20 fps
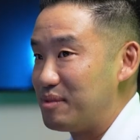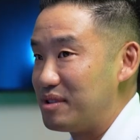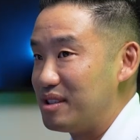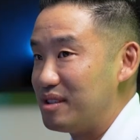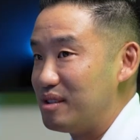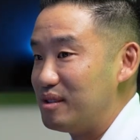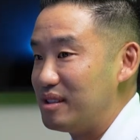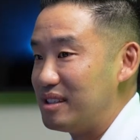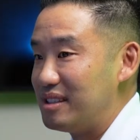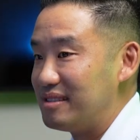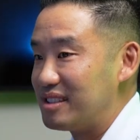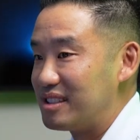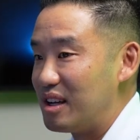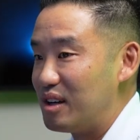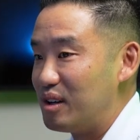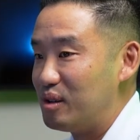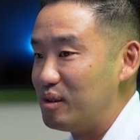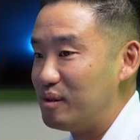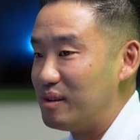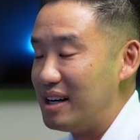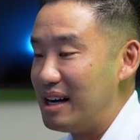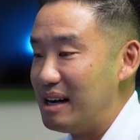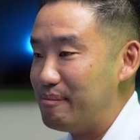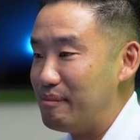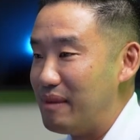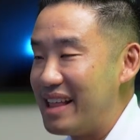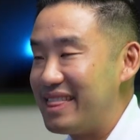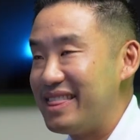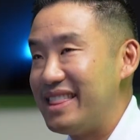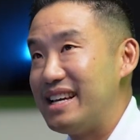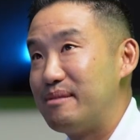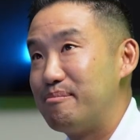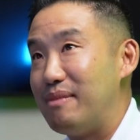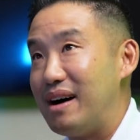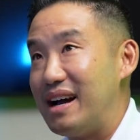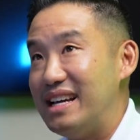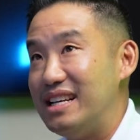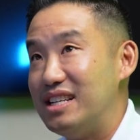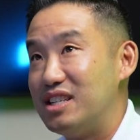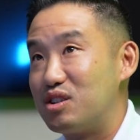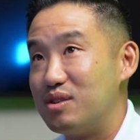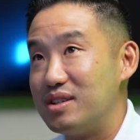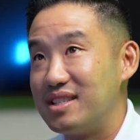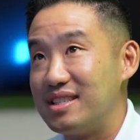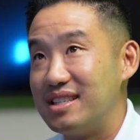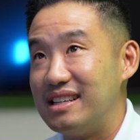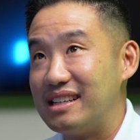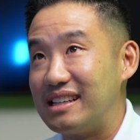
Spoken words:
Absolutely. So I think my interest